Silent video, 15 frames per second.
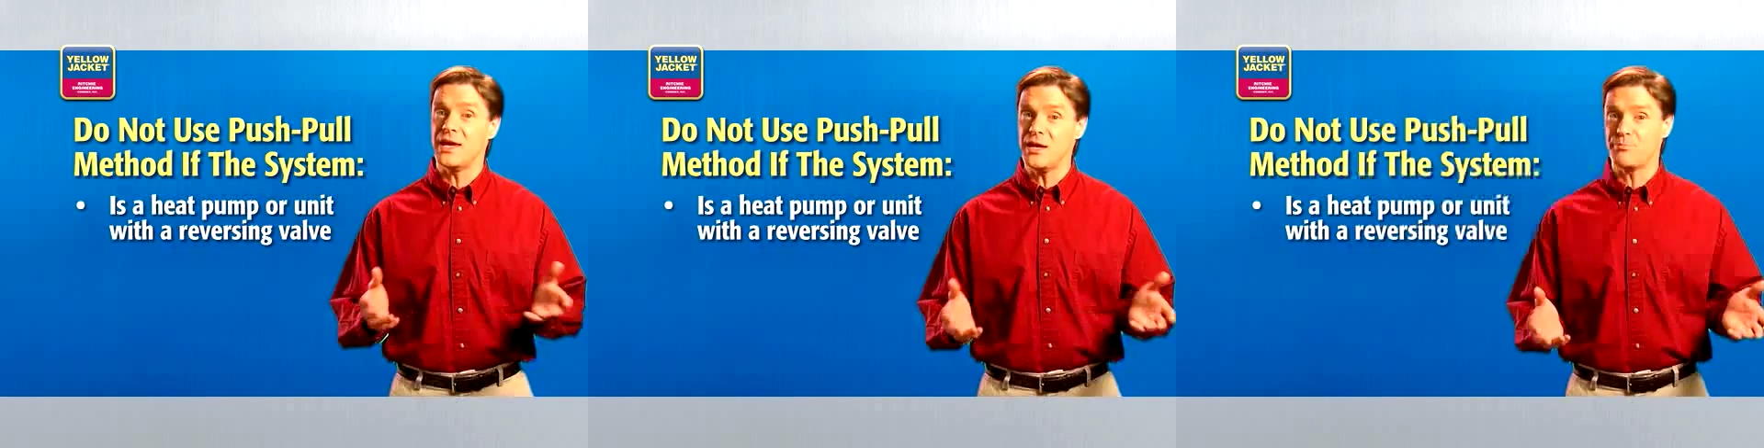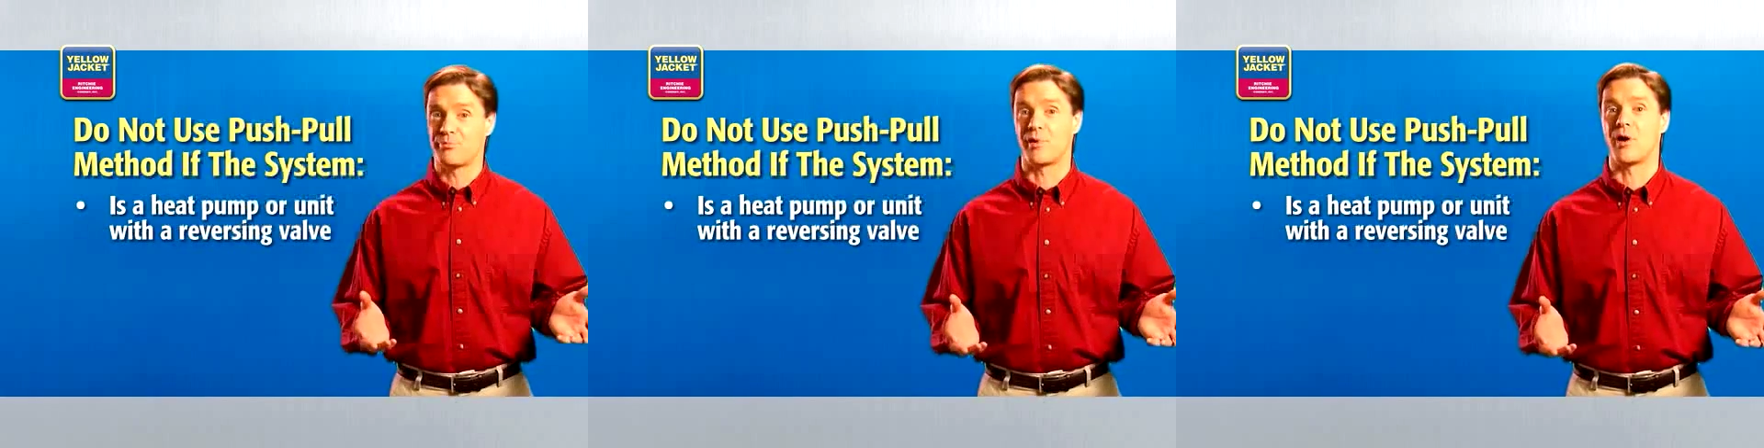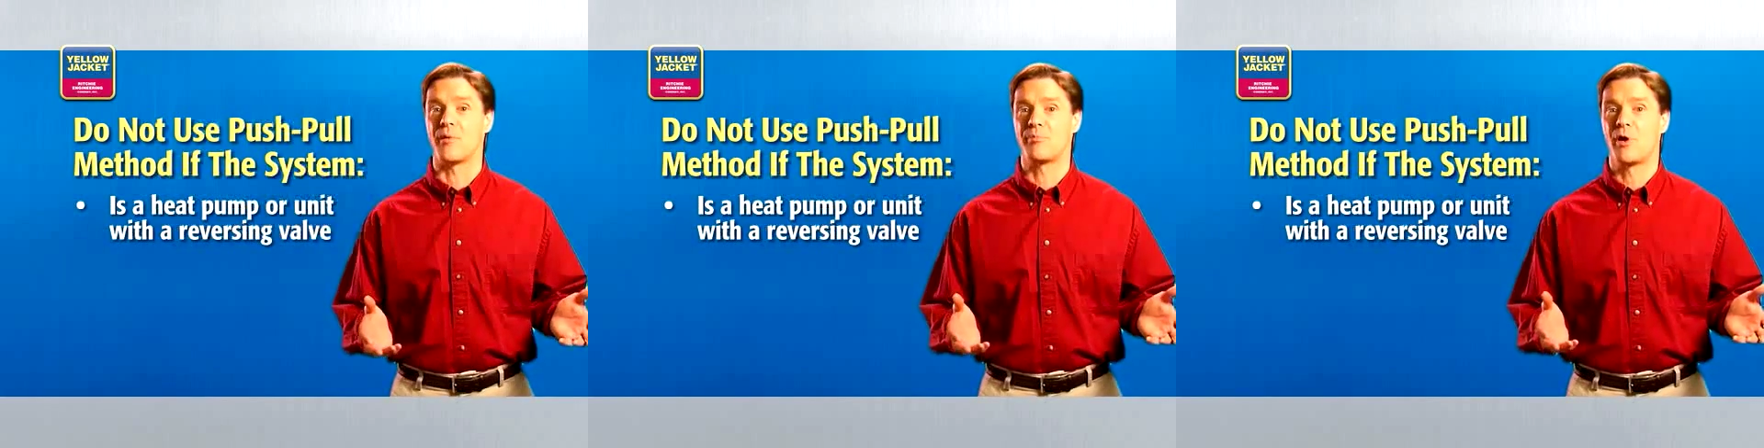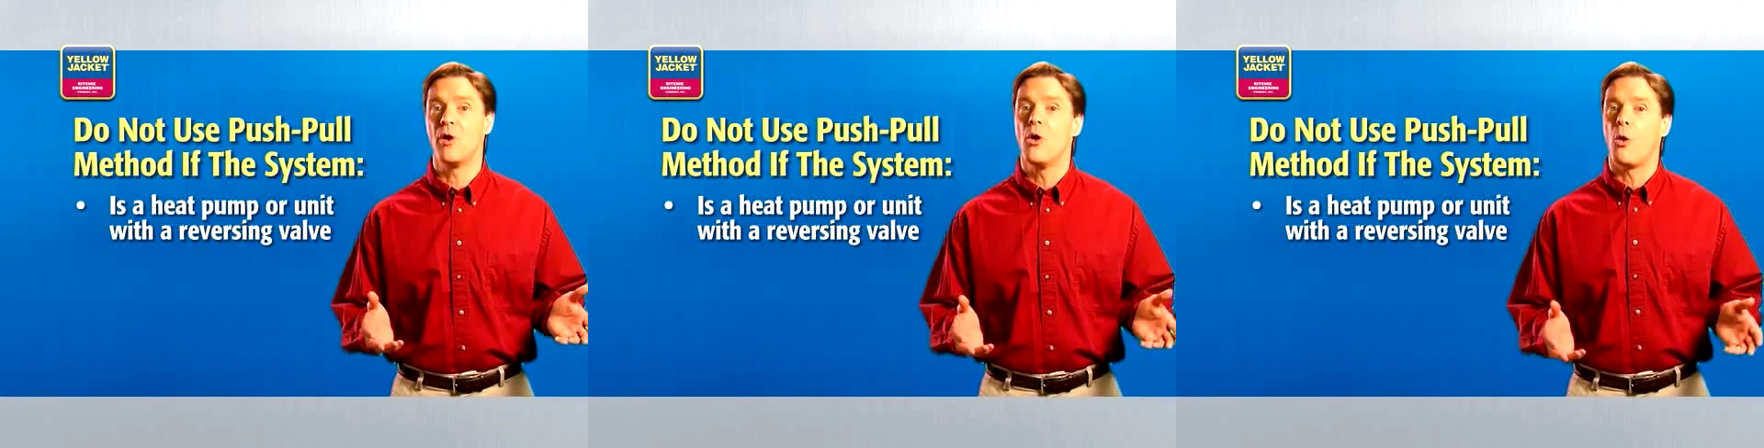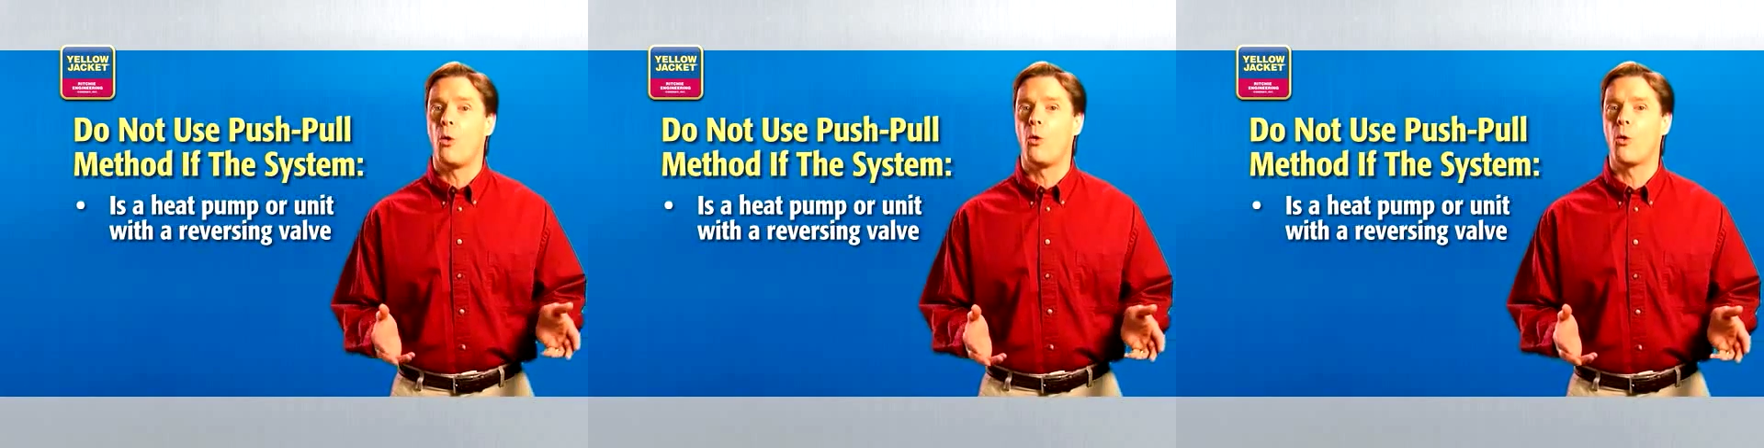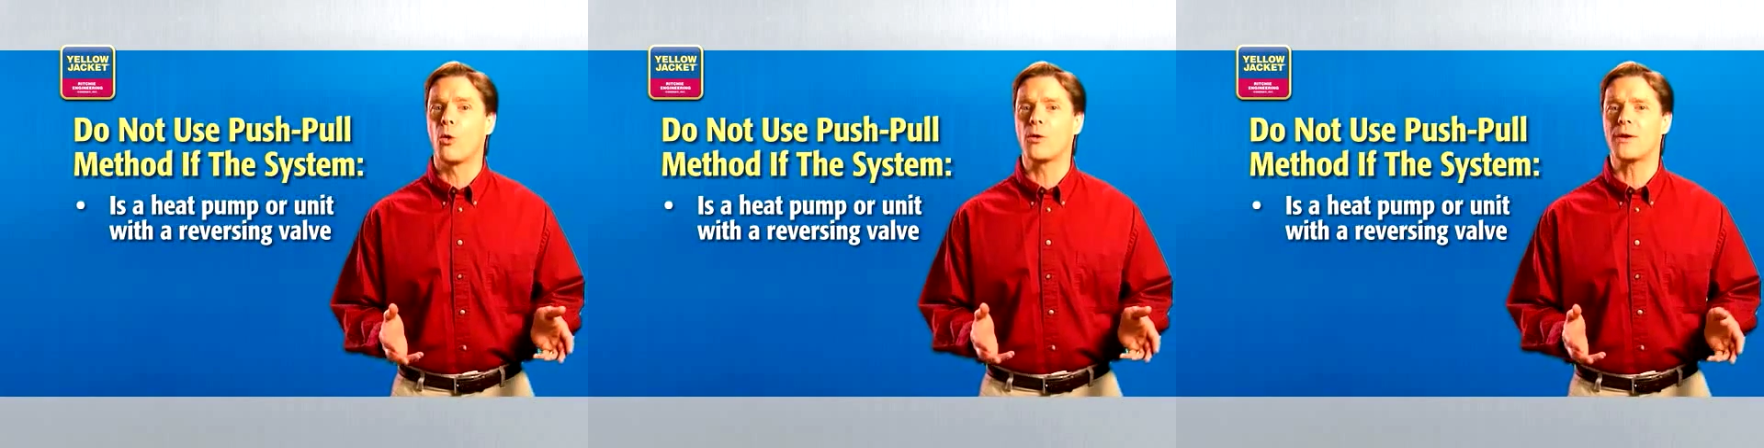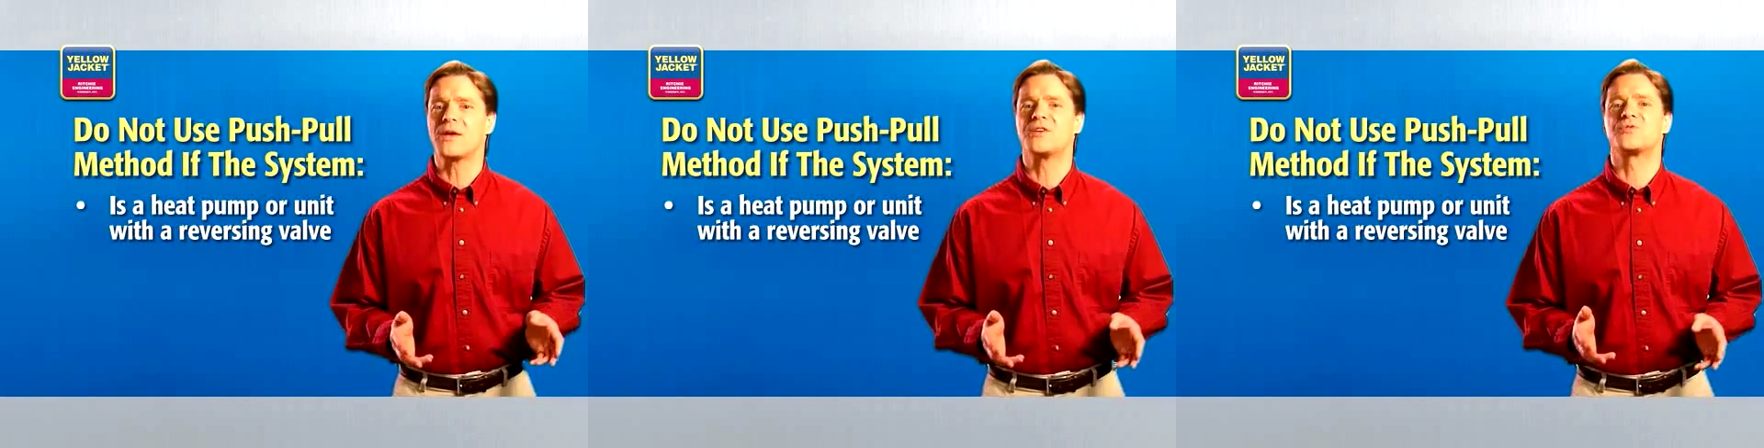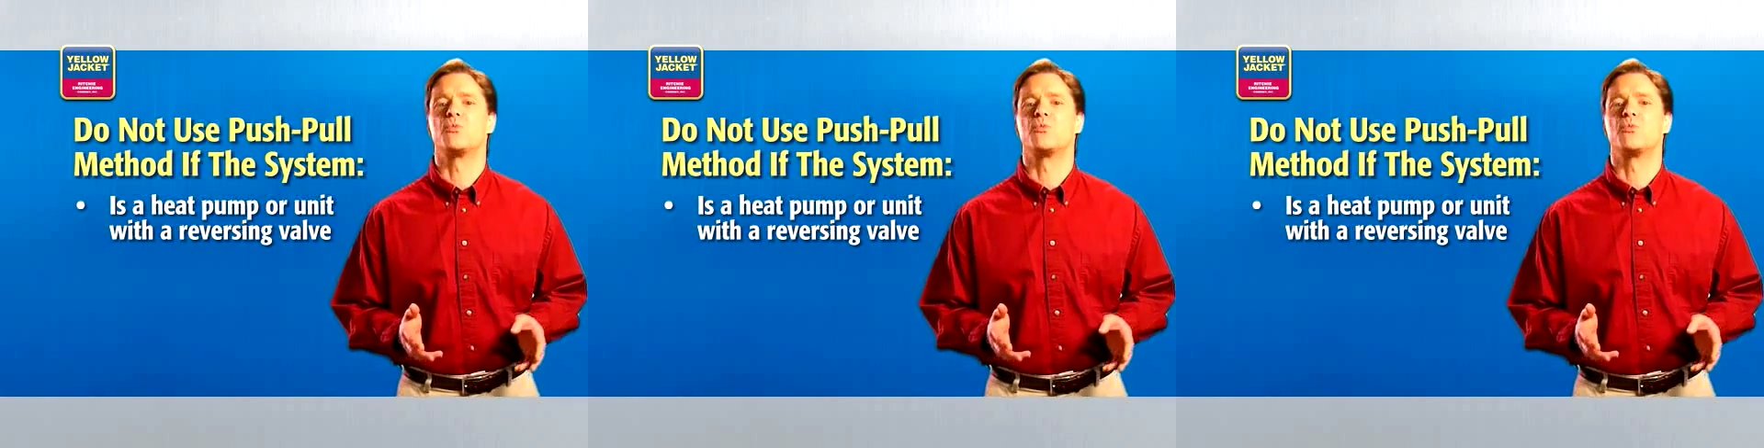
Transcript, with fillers: heat pump or is